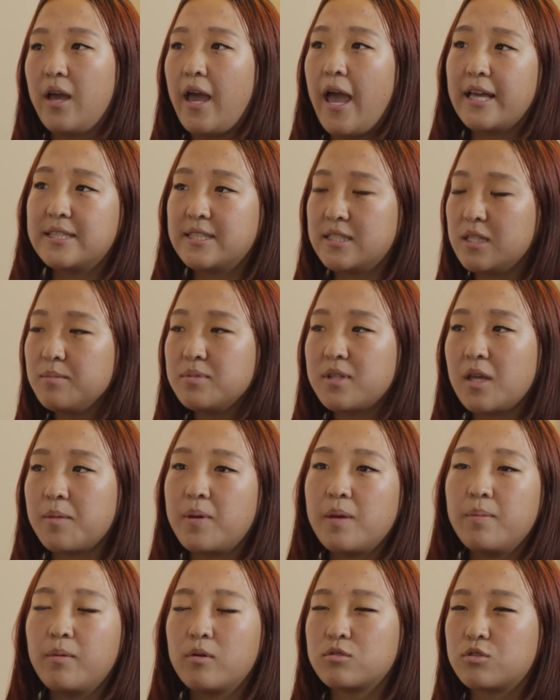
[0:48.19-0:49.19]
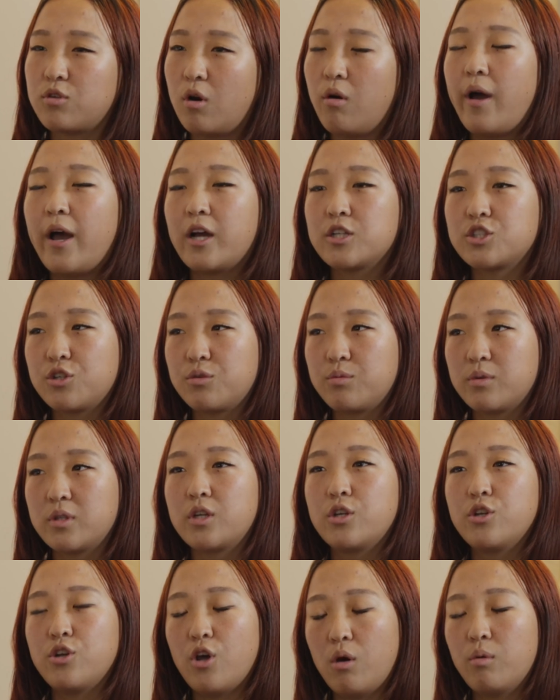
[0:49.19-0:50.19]
it seems like people don't actually
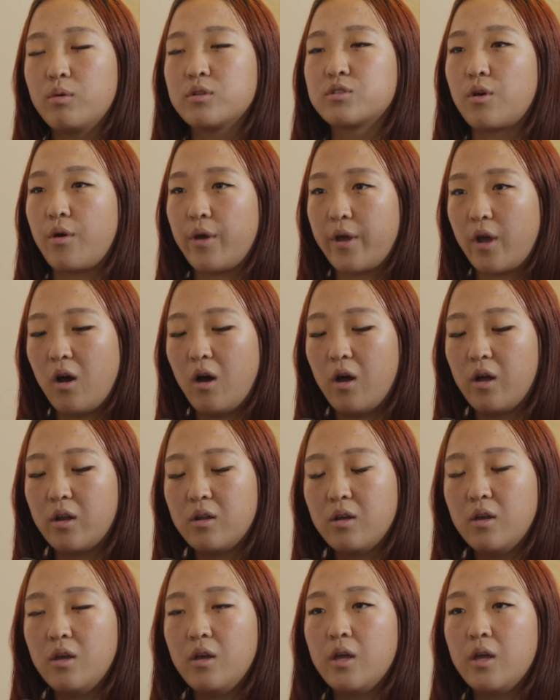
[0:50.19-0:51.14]
really know what's going on.